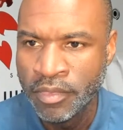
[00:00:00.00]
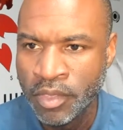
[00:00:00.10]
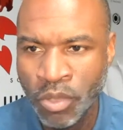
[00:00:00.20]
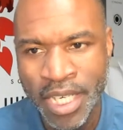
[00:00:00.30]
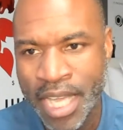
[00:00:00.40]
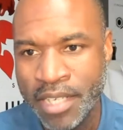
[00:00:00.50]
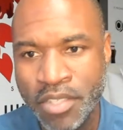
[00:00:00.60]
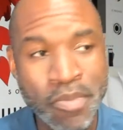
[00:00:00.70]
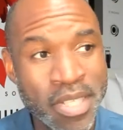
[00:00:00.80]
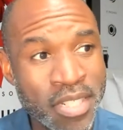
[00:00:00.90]
Rick, I didn't
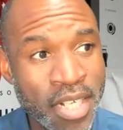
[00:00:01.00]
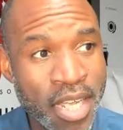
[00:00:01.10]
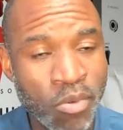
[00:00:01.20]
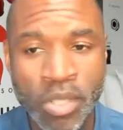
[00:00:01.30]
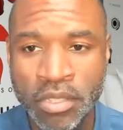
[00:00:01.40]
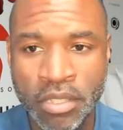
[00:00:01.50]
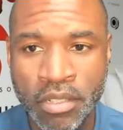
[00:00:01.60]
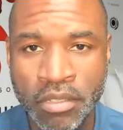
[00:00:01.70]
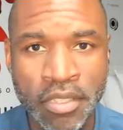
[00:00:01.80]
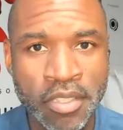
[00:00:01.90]
do much today. I walked to the
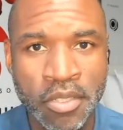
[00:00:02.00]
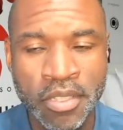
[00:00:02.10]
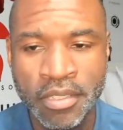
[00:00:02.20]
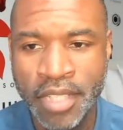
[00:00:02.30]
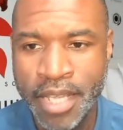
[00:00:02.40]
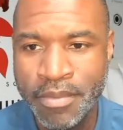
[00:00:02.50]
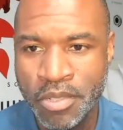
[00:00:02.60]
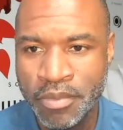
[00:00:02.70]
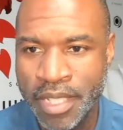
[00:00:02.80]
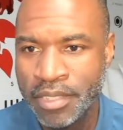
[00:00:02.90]
grocery store and came
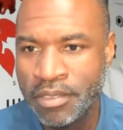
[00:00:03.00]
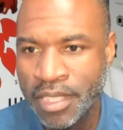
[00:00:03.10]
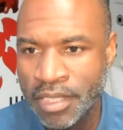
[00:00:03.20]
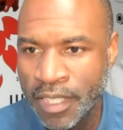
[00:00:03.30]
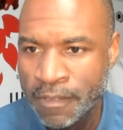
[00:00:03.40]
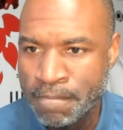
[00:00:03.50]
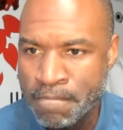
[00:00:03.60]
home. I didn't do nothing today.